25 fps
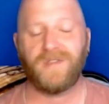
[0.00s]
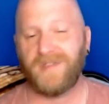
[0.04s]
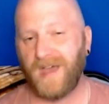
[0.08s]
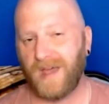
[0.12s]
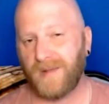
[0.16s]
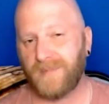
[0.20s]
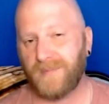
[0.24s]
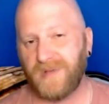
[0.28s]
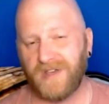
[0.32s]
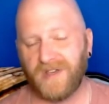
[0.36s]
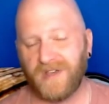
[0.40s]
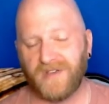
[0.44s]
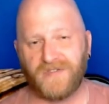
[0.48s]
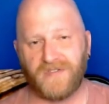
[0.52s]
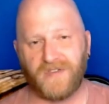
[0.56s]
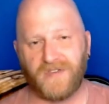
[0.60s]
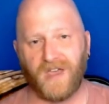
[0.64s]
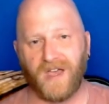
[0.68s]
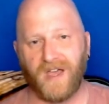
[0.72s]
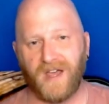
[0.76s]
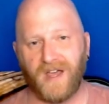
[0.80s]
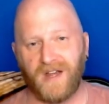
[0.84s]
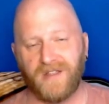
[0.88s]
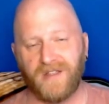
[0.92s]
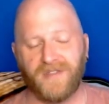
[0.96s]
being
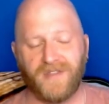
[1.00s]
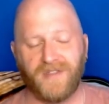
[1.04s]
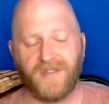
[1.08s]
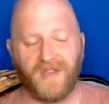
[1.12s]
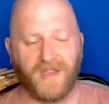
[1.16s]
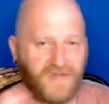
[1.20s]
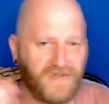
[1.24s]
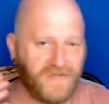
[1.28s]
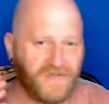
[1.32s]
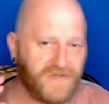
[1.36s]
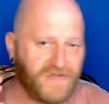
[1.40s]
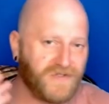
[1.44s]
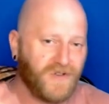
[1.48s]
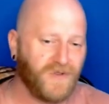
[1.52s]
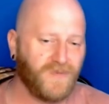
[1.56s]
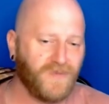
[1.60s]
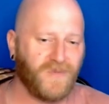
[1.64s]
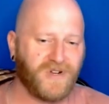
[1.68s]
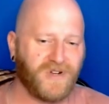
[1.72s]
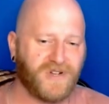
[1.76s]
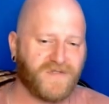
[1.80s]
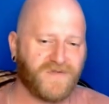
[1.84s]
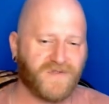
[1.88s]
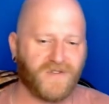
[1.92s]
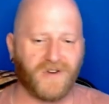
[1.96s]
said, thank you so
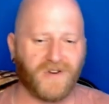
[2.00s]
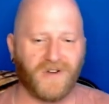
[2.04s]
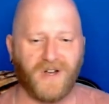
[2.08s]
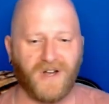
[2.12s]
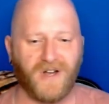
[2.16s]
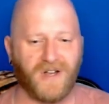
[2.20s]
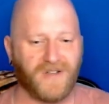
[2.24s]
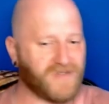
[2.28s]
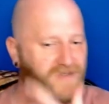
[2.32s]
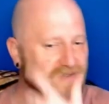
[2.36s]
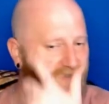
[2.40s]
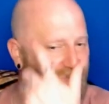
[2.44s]
much for tuning